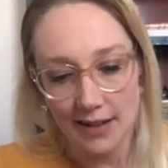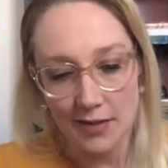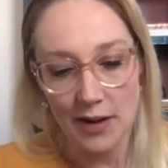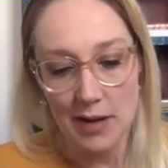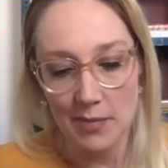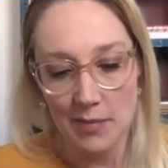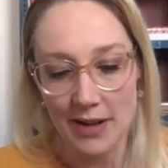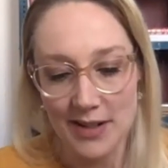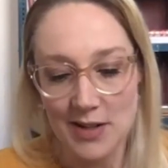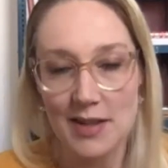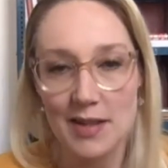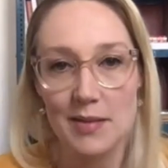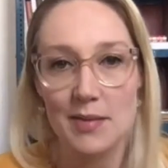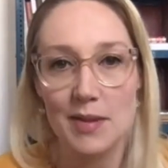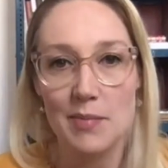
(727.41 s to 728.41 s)
are very much
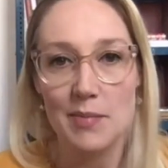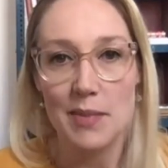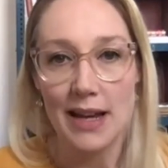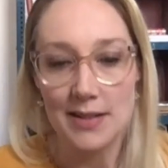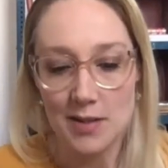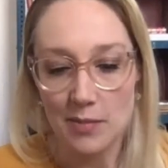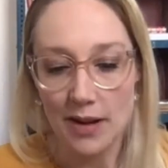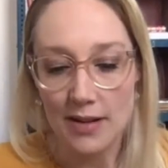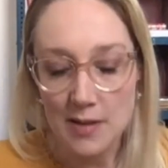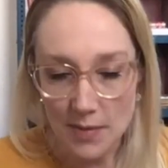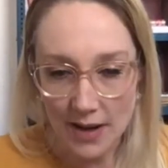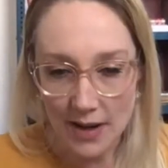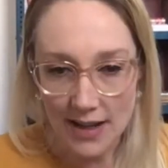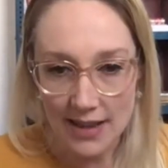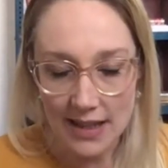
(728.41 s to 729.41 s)
the the masterminds
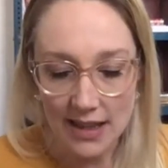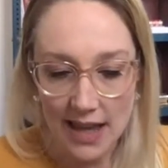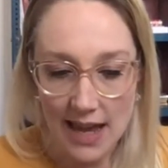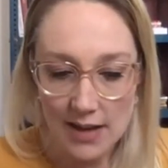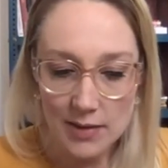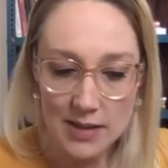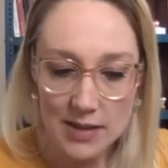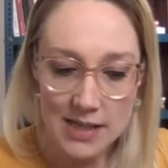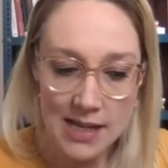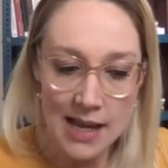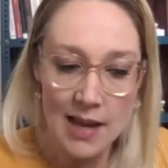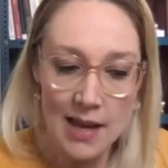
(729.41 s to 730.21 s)
behind the layouts,